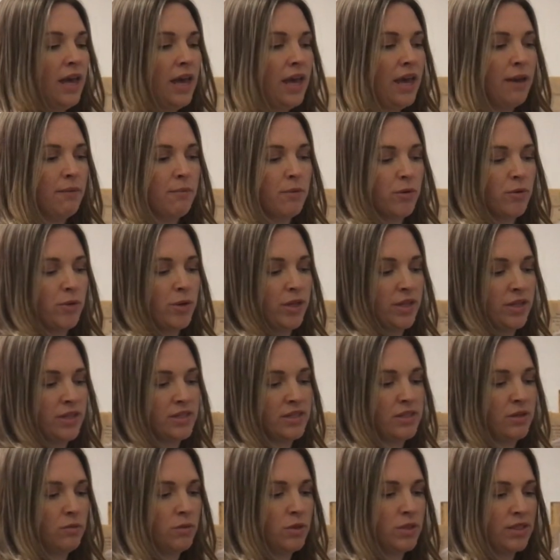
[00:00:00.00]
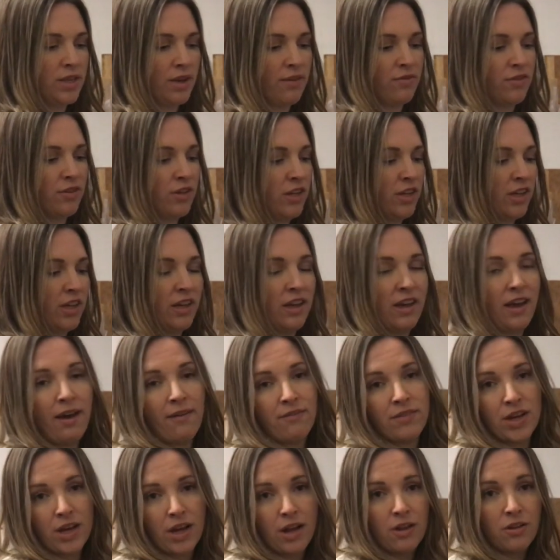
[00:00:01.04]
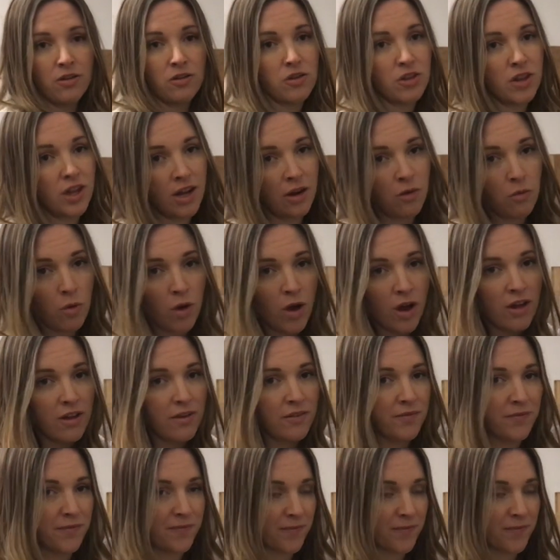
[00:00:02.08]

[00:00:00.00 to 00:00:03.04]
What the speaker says: amaryllis, it will definitely have the color that I want.